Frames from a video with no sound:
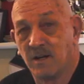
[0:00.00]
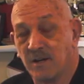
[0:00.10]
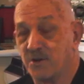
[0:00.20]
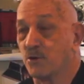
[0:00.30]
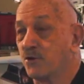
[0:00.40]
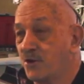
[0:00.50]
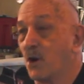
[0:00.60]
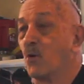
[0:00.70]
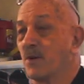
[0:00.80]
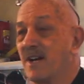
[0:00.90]
And you
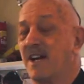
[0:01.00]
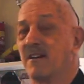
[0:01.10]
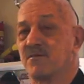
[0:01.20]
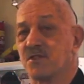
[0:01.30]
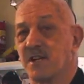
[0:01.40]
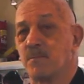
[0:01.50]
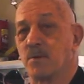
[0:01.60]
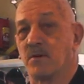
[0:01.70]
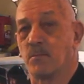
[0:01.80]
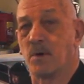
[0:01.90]
don't have shape
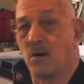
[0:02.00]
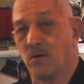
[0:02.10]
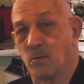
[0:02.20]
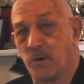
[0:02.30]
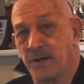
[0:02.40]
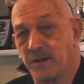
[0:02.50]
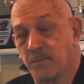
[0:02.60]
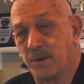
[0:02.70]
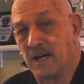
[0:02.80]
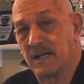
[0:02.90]
on the ball that went in the
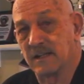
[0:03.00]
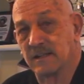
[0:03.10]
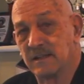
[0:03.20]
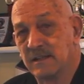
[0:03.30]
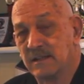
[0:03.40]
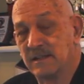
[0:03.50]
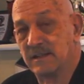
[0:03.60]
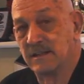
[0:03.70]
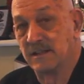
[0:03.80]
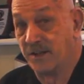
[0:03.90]
pocket.
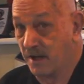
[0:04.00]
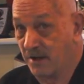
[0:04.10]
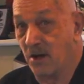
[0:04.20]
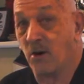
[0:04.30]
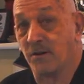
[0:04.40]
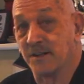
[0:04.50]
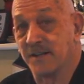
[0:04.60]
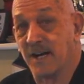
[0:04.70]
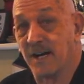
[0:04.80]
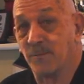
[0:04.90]
Not all the
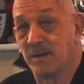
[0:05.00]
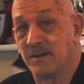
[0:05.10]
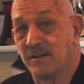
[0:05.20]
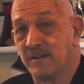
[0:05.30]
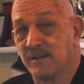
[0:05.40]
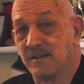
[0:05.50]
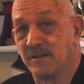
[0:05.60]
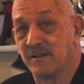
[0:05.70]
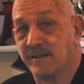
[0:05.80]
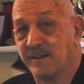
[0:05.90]
time,
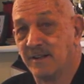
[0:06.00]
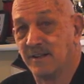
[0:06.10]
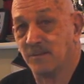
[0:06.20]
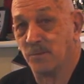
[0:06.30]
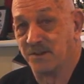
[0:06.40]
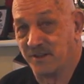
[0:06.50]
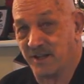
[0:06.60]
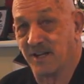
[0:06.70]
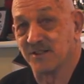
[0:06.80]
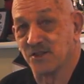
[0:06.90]
but the
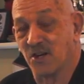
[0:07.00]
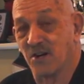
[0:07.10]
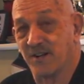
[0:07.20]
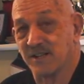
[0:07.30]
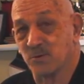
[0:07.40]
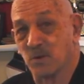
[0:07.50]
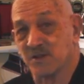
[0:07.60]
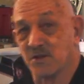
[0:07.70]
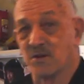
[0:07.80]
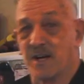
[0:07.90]
odds are that's
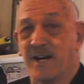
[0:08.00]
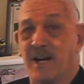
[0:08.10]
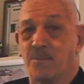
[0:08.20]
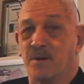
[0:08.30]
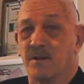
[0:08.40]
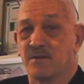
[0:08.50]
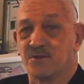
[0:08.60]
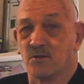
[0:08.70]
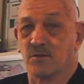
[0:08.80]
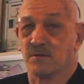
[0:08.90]
what's going to happen.
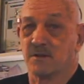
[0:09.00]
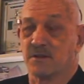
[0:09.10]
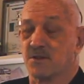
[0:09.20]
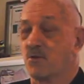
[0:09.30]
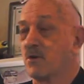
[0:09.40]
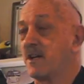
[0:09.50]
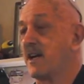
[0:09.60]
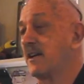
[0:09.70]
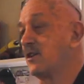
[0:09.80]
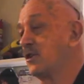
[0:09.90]
So let's
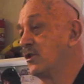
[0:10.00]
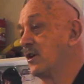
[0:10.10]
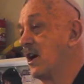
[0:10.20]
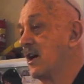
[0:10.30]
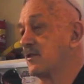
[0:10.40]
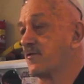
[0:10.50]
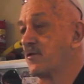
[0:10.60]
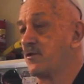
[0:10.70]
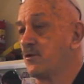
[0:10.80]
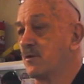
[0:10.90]
create good odds
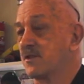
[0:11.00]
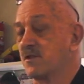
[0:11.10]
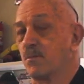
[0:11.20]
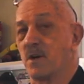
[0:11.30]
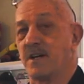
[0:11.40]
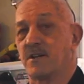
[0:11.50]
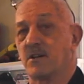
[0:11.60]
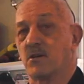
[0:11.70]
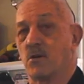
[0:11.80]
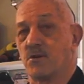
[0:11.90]
for you as the
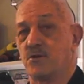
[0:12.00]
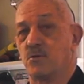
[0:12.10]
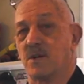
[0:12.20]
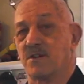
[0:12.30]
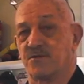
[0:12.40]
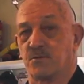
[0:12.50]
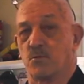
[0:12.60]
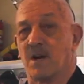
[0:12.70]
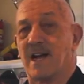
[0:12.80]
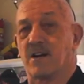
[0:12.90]
breaker or you as the
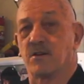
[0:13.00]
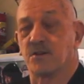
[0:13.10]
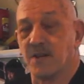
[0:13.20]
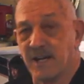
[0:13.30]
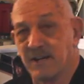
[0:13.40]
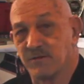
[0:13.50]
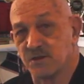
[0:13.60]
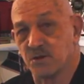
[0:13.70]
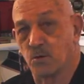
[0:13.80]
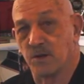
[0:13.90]
racker to have a
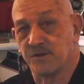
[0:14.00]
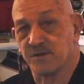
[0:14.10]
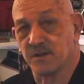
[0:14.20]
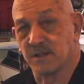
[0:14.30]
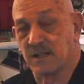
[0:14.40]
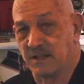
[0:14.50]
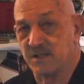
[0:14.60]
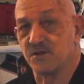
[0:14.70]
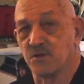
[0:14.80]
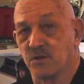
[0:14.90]
choice,
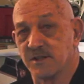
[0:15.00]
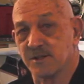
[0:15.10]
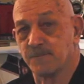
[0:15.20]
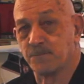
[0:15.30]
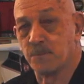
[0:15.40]
clean choice.